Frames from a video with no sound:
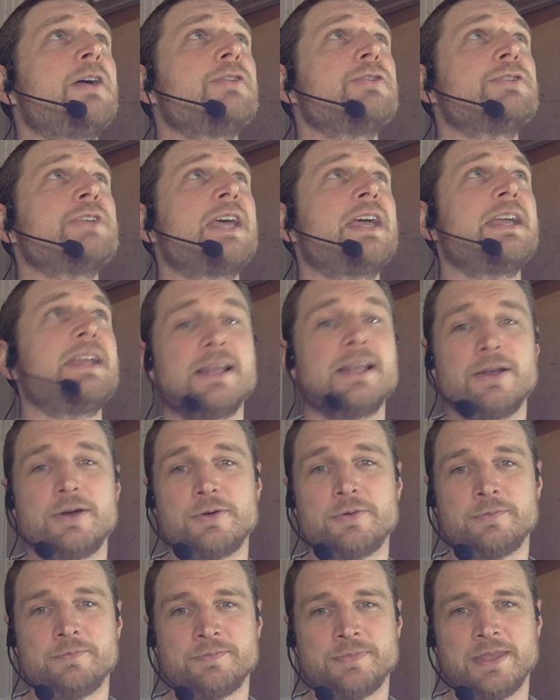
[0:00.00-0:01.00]
Jose.
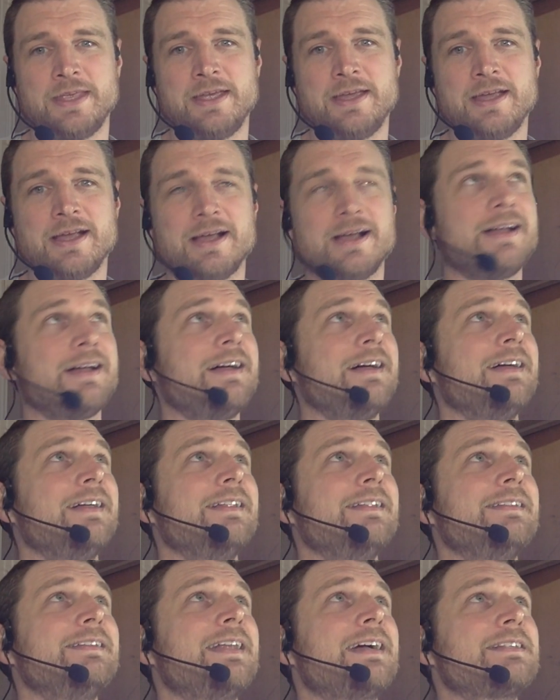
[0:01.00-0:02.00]
Hello.
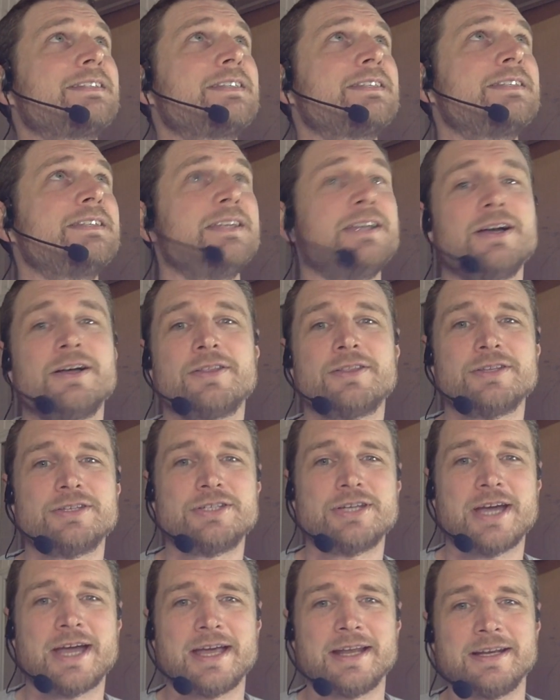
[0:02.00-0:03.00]
Nice to see y'all in the
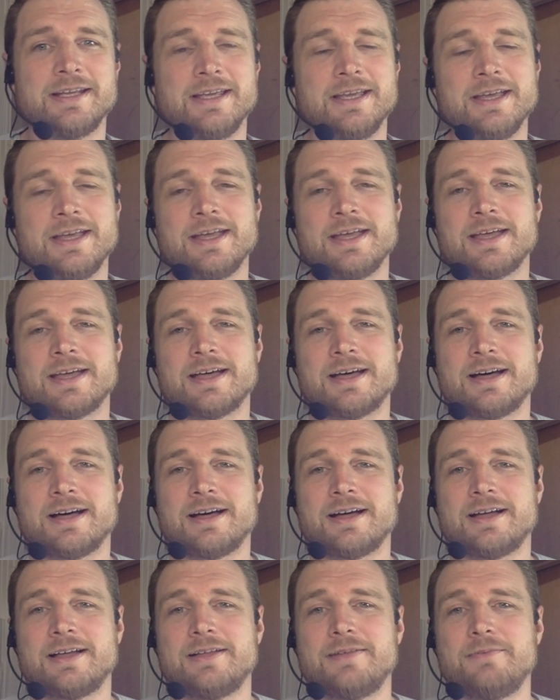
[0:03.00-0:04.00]
chat.
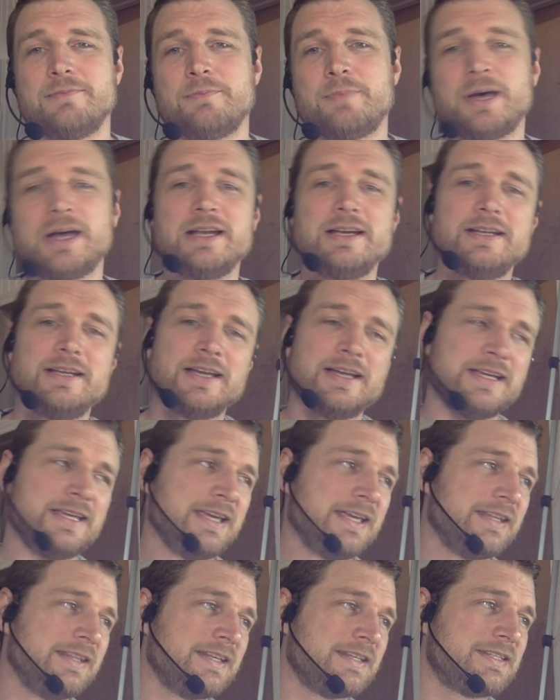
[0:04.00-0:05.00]
But
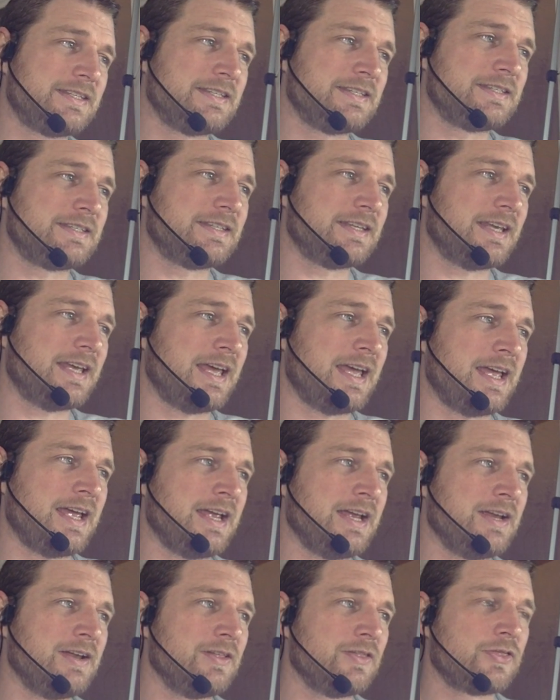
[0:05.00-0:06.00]
again, this is
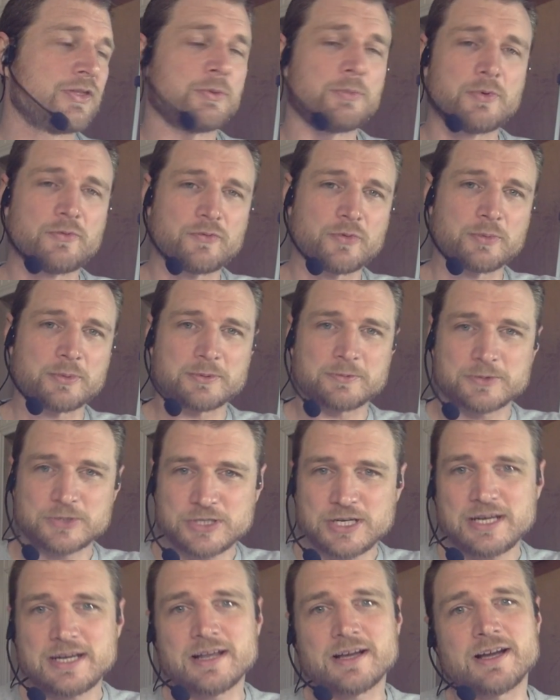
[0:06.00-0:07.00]
a thermoforming
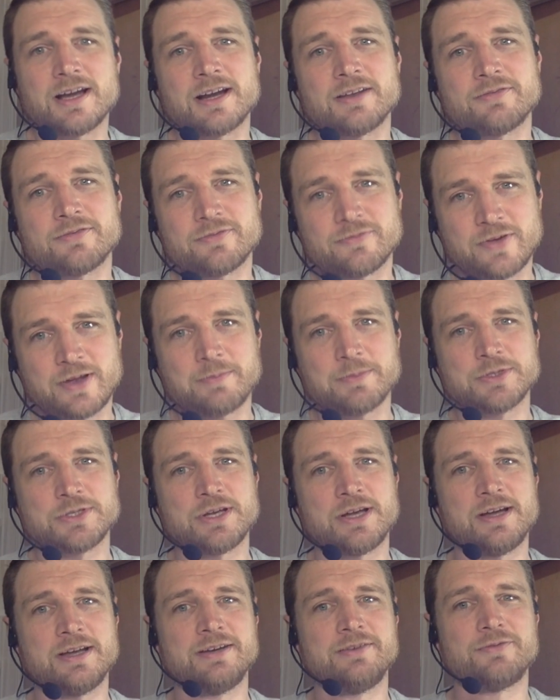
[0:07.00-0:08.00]
machine I got off of
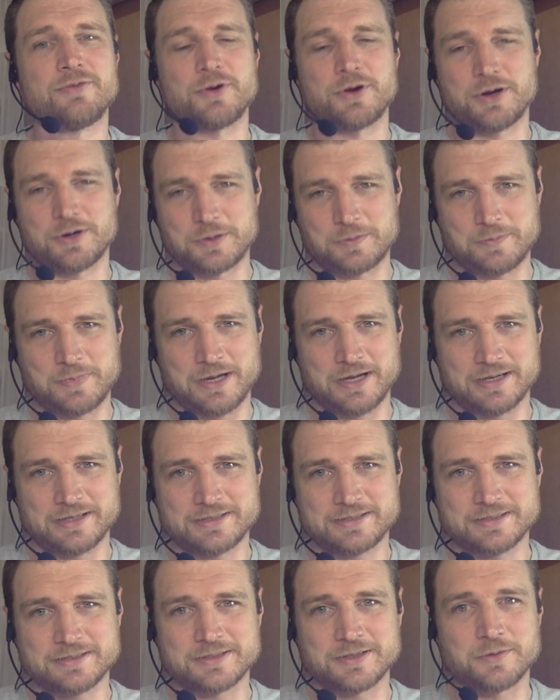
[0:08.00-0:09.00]
Amazon for
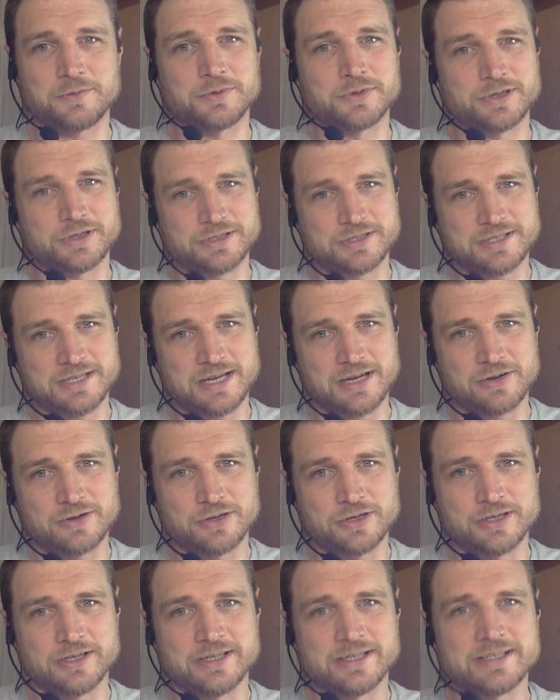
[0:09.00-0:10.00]
$100. So we're going to see how
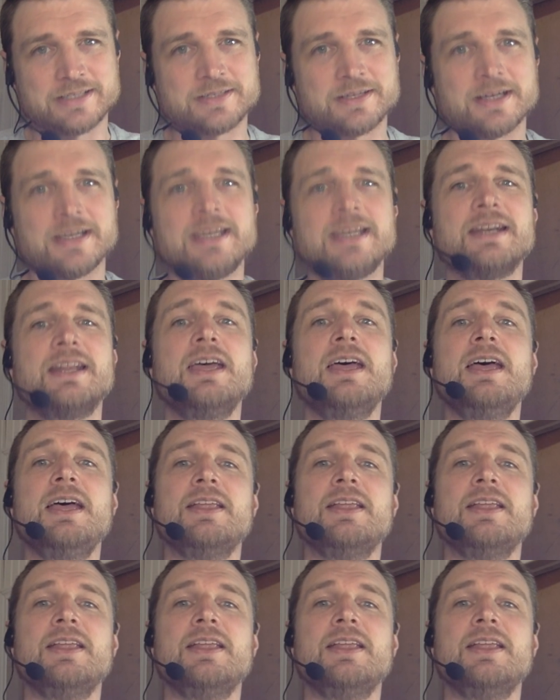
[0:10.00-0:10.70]
good it is. Again,